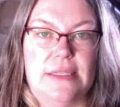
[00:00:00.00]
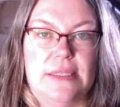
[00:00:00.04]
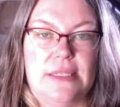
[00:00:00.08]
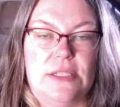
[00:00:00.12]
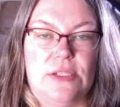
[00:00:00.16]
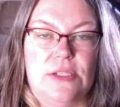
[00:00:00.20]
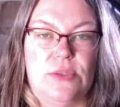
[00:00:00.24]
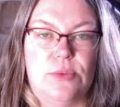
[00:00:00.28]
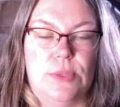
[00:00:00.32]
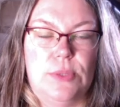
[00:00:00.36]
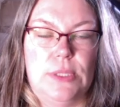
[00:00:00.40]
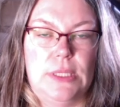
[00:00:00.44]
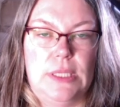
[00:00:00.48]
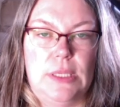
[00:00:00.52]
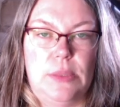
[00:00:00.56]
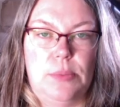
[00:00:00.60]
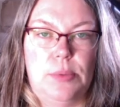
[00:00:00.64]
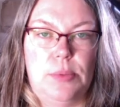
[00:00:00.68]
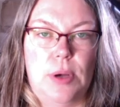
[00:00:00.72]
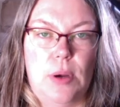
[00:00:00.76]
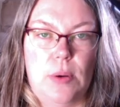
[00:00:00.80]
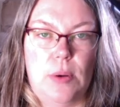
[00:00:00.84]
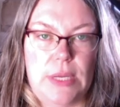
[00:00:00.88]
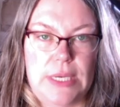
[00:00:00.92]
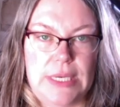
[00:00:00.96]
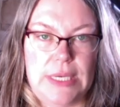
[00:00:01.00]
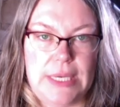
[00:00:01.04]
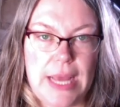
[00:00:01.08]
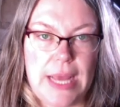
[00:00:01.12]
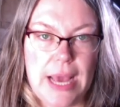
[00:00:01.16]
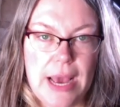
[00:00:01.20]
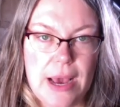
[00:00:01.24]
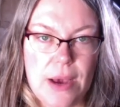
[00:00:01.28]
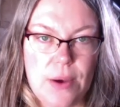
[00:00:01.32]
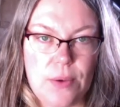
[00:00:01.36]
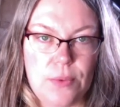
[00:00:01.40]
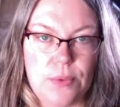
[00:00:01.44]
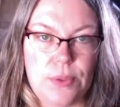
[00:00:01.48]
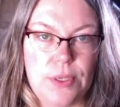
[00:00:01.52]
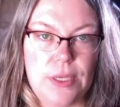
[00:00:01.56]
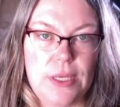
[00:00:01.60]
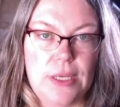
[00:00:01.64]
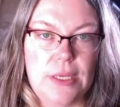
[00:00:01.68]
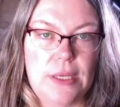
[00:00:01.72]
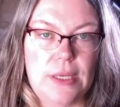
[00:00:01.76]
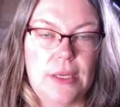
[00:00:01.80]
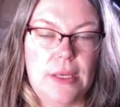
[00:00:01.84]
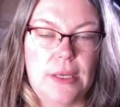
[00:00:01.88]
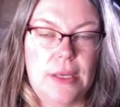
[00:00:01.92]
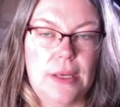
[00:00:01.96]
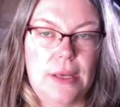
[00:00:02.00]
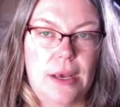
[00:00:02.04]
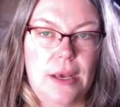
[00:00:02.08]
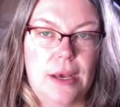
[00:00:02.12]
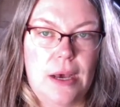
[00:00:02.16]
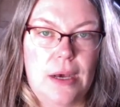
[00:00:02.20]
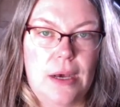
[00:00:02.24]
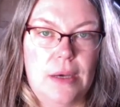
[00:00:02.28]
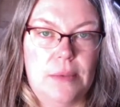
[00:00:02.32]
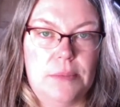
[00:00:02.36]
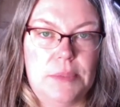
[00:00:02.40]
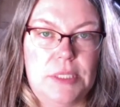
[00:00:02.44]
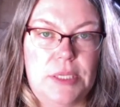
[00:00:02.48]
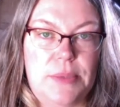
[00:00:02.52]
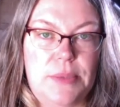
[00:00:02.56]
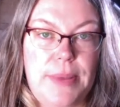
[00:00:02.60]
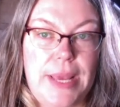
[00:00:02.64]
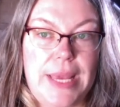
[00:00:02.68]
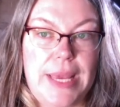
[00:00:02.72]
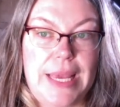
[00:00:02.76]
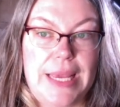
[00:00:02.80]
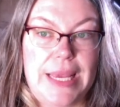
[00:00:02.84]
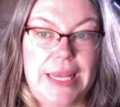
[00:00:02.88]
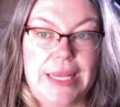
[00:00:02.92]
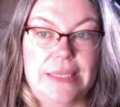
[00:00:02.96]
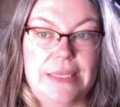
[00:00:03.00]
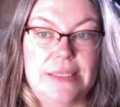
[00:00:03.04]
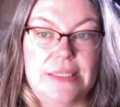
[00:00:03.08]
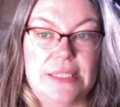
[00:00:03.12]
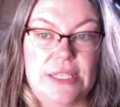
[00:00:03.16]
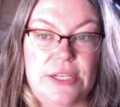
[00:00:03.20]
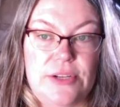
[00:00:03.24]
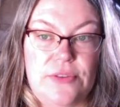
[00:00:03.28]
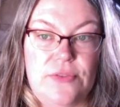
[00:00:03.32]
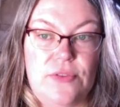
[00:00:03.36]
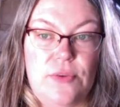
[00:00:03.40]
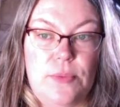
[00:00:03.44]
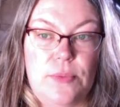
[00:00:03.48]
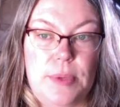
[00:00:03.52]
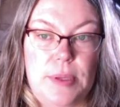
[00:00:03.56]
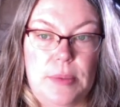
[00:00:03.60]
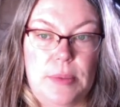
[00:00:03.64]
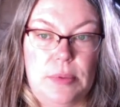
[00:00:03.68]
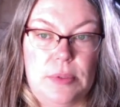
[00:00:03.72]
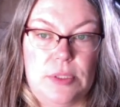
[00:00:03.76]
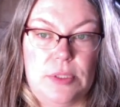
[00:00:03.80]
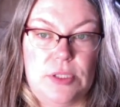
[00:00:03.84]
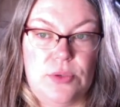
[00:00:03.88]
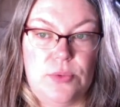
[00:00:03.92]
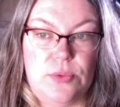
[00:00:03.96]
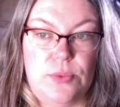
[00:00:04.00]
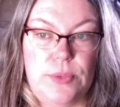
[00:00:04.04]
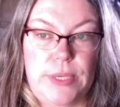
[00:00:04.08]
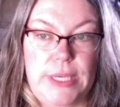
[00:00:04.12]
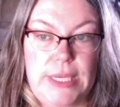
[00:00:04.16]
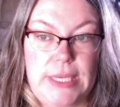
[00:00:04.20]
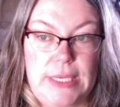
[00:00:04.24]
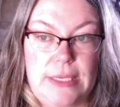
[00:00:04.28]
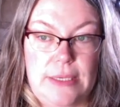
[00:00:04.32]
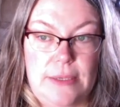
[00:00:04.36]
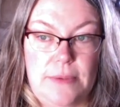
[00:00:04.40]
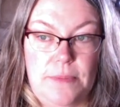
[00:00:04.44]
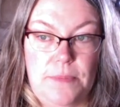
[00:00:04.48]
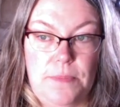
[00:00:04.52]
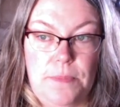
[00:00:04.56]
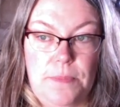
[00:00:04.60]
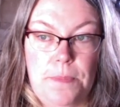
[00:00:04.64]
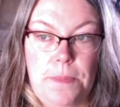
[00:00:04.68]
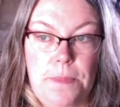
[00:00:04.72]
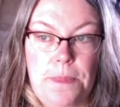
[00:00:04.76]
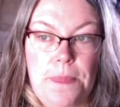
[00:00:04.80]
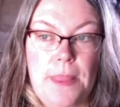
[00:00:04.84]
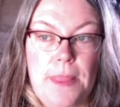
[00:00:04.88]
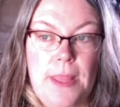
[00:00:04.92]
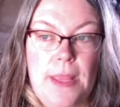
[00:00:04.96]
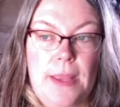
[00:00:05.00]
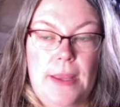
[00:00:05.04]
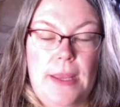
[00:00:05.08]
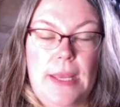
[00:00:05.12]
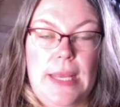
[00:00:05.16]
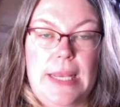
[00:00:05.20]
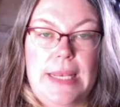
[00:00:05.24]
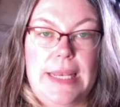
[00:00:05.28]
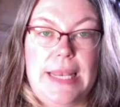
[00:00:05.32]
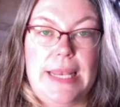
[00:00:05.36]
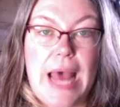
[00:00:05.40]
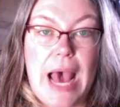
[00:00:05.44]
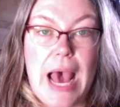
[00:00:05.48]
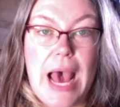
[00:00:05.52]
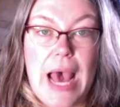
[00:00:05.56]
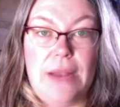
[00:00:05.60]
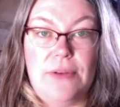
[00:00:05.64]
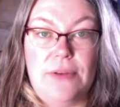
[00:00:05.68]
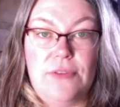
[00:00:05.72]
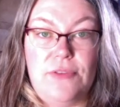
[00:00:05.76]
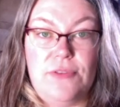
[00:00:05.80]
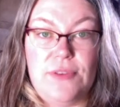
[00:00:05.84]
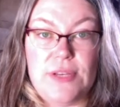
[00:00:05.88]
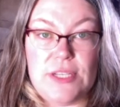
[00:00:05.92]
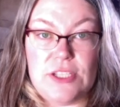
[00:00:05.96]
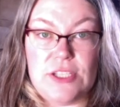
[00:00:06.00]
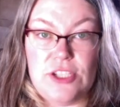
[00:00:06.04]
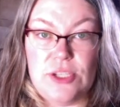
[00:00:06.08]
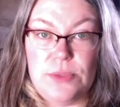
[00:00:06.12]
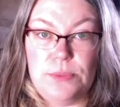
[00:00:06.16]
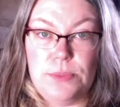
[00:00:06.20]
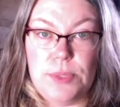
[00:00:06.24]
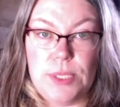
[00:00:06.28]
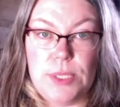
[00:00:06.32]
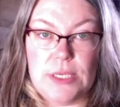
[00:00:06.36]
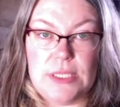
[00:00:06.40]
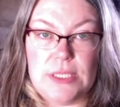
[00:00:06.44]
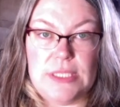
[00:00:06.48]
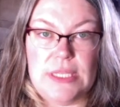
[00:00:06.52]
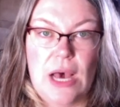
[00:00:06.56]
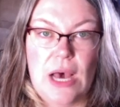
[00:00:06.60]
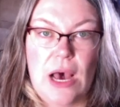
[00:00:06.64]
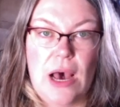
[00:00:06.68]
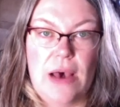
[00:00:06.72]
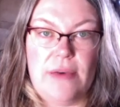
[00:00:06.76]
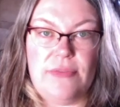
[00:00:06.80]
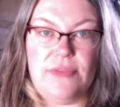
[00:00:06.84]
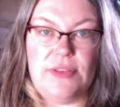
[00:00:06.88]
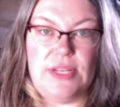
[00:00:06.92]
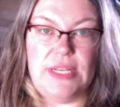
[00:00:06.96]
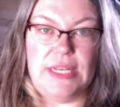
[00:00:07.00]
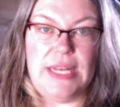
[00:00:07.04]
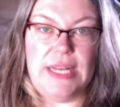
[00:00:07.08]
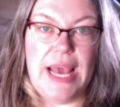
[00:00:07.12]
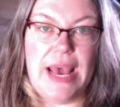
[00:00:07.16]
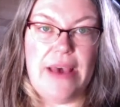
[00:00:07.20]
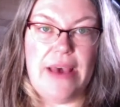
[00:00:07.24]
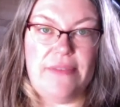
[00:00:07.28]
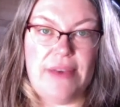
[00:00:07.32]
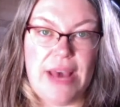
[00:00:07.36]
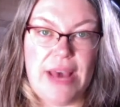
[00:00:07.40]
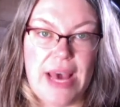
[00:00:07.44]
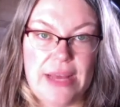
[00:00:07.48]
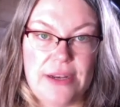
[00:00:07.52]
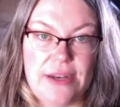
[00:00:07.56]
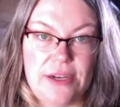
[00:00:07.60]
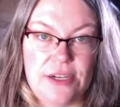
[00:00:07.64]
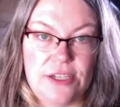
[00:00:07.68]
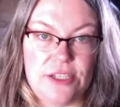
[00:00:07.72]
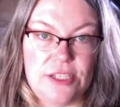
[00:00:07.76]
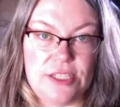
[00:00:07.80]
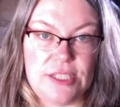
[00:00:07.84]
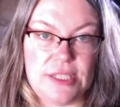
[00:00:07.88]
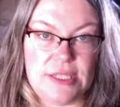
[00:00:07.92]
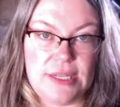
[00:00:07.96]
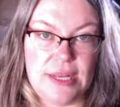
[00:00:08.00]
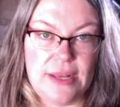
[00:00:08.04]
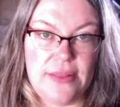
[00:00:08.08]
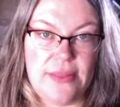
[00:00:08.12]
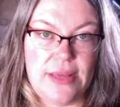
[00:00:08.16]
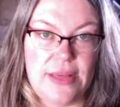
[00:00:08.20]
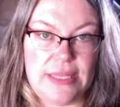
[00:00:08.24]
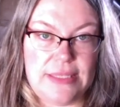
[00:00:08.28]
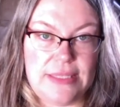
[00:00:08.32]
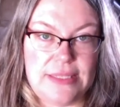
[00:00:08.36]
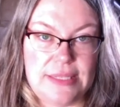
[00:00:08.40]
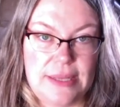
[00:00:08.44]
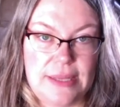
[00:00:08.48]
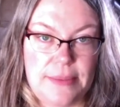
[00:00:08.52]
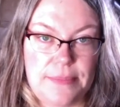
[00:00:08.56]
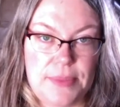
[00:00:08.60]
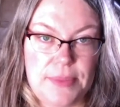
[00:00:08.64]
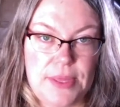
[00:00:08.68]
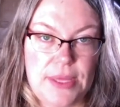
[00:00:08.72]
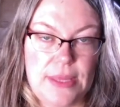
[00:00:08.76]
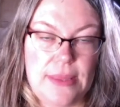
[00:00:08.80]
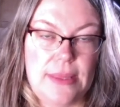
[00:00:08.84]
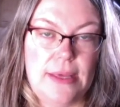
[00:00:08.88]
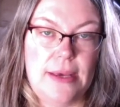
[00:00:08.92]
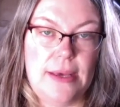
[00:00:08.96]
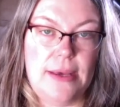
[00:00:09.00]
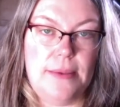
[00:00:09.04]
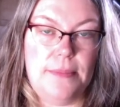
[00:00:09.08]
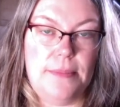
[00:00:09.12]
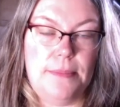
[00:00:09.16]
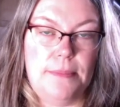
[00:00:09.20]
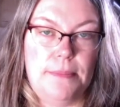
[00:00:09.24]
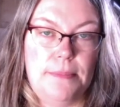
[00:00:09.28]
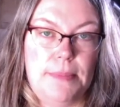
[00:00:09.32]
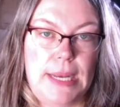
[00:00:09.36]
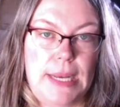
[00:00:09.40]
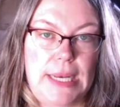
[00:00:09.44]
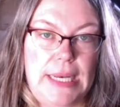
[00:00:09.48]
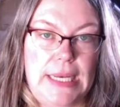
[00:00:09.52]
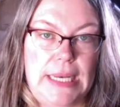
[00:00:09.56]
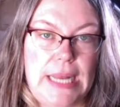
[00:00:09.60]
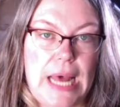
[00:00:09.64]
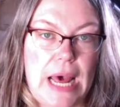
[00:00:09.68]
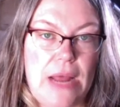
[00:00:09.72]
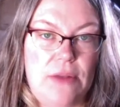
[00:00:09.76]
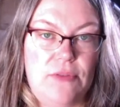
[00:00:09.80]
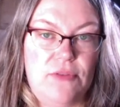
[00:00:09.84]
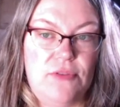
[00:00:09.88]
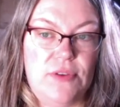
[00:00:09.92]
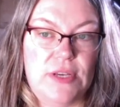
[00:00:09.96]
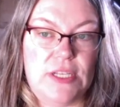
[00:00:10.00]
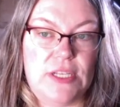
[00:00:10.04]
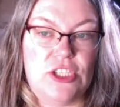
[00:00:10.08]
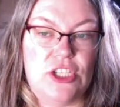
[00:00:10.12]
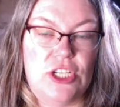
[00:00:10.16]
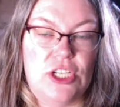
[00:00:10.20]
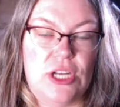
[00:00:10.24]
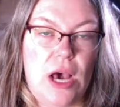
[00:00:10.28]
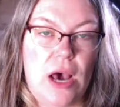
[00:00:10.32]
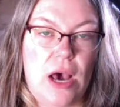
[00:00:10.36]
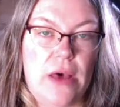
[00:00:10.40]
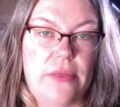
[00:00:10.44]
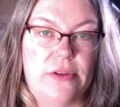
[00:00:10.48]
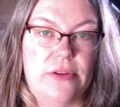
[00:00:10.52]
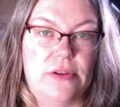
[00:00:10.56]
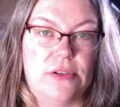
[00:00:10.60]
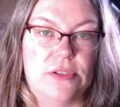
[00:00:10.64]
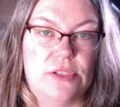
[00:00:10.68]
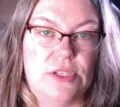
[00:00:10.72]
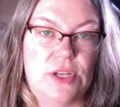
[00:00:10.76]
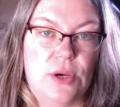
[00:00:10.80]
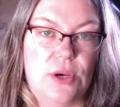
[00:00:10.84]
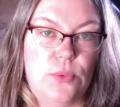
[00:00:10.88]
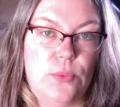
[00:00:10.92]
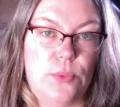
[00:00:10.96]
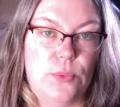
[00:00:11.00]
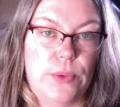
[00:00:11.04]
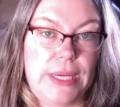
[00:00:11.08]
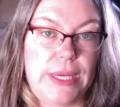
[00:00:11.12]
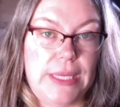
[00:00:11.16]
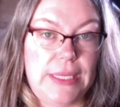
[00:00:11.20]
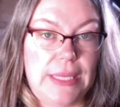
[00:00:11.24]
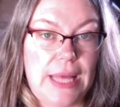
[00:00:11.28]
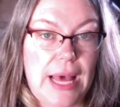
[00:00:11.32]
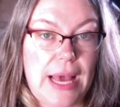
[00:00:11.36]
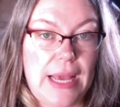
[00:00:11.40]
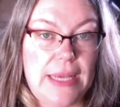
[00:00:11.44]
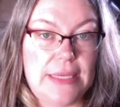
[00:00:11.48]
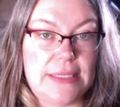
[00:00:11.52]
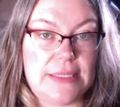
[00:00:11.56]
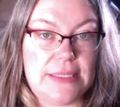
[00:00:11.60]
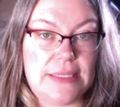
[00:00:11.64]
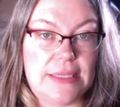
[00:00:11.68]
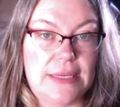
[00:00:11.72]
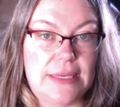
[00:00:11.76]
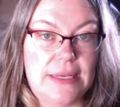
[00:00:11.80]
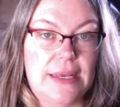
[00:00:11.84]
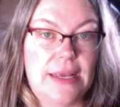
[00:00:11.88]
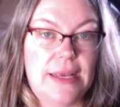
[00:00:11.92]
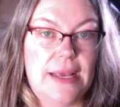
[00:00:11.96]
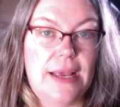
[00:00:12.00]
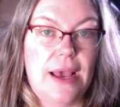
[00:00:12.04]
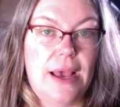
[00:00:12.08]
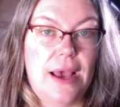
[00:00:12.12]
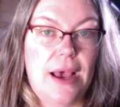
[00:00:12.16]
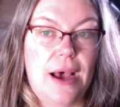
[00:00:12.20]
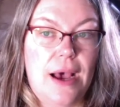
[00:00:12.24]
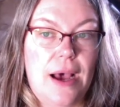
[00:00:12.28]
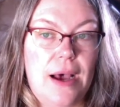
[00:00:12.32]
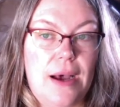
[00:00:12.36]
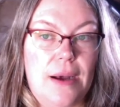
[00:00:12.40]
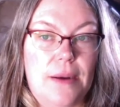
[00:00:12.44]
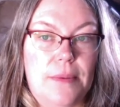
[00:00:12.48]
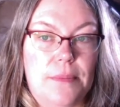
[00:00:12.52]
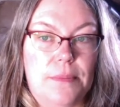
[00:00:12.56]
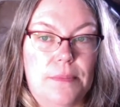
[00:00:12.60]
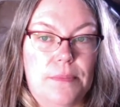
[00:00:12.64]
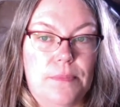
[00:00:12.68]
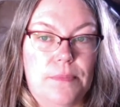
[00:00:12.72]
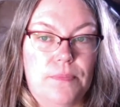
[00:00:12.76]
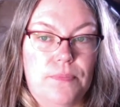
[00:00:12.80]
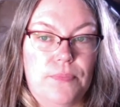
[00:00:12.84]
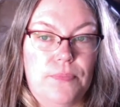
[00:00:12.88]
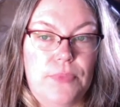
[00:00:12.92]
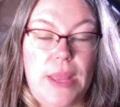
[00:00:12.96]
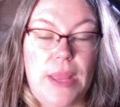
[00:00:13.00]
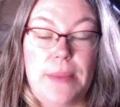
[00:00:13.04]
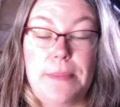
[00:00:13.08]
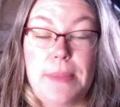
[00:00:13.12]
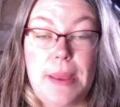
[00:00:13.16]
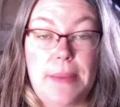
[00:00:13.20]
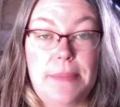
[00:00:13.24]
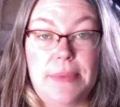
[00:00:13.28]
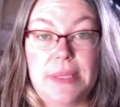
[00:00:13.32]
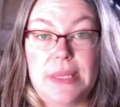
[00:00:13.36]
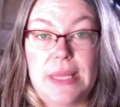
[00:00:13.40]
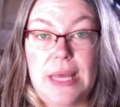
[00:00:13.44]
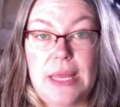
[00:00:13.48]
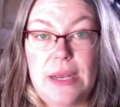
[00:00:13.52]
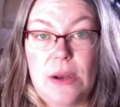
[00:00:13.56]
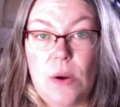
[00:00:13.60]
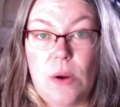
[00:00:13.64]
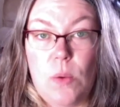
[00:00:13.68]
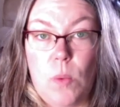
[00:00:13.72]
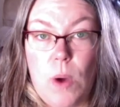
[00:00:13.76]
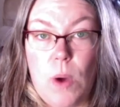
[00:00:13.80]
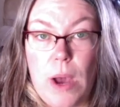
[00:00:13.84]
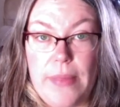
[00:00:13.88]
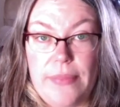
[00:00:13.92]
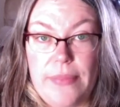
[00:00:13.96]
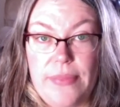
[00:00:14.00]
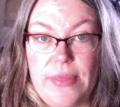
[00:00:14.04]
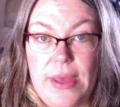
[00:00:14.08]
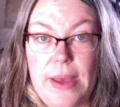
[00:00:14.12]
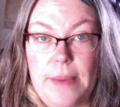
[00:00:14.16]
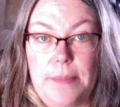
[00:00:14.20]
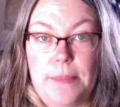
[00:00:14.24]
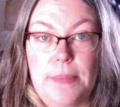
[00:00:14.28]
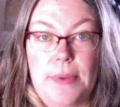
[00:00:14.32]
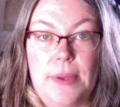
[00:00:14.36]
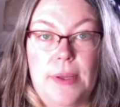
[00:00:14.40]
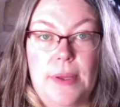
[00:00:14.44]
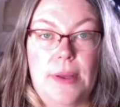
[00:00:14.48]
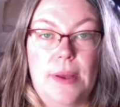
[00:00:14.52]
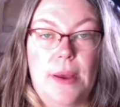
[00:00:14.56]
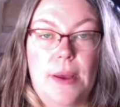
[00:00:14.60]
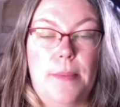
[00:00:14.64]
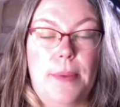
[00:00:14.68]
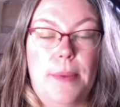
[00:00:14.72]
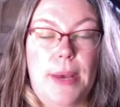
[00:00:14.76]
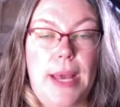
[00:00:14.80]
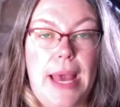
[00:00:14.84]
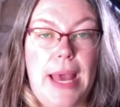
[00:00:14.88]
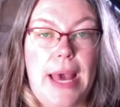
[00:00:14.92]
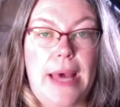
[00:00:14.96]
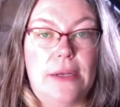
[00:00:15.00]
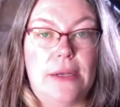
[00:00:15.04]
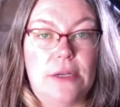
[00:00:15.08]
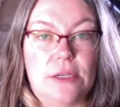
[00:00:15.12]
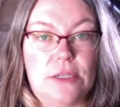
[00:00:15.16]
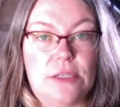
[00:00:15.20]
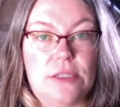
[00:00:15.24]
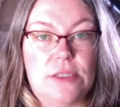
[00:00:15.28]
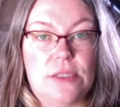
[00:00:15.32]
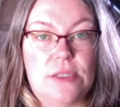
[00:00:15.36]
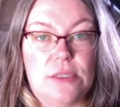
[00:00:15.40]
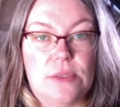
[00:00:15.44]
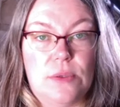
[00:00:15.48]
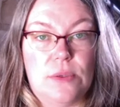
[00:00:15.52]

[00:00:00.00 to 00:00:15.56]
is really broken down to make it easier for people to read. Nonfiction books often have headers. That's something that many nonfiction authors don't realize. And maybe they don't want them. But headers,